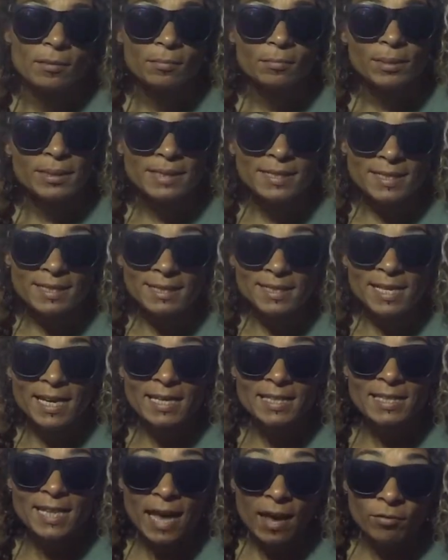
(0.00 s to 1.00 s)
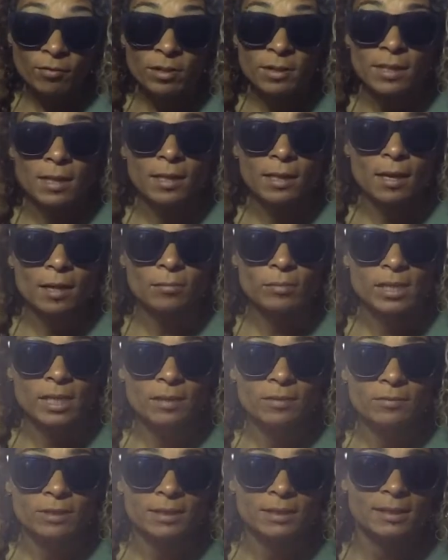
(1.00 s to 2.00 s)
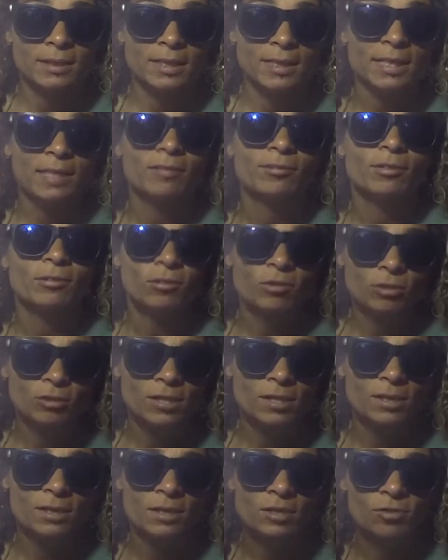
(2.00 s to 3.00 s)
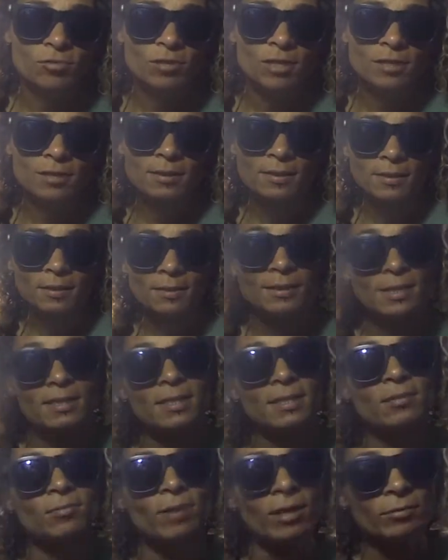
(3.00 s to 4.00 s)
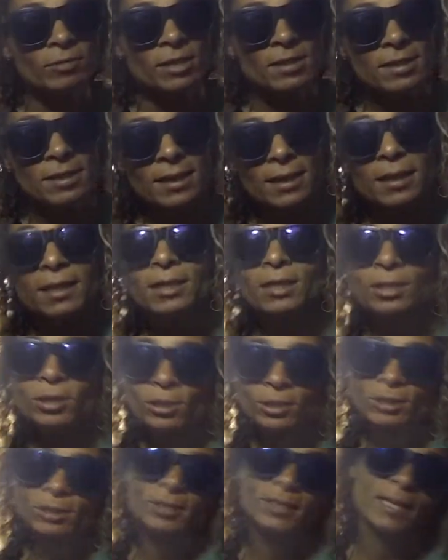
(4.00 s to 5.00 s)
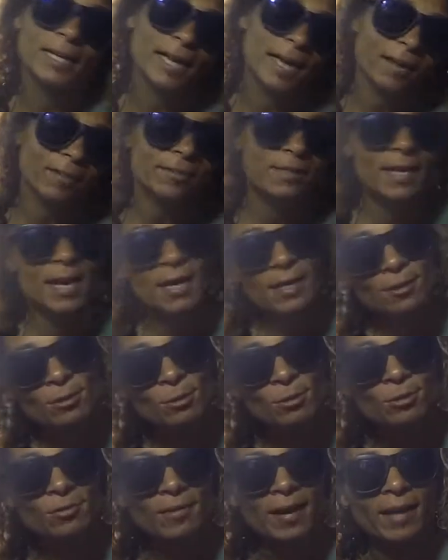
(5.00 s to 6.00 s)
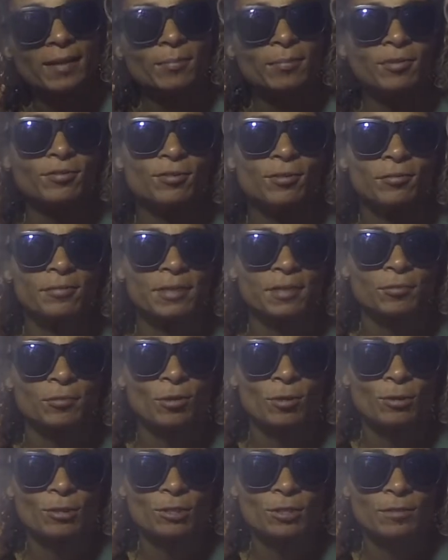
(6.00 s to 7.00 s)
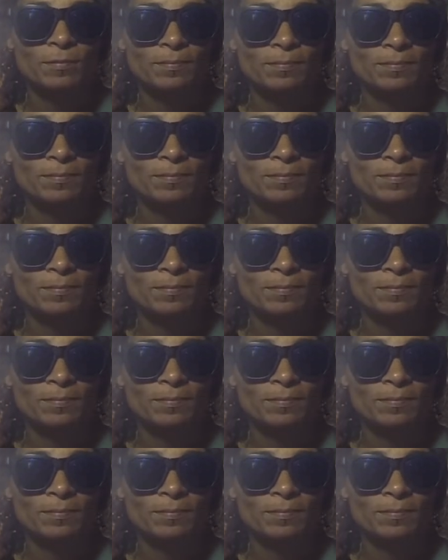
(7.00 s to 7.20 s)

But these days everything comes at a risk, even crossing the street. This is why we still look to the left and to the right before we cross.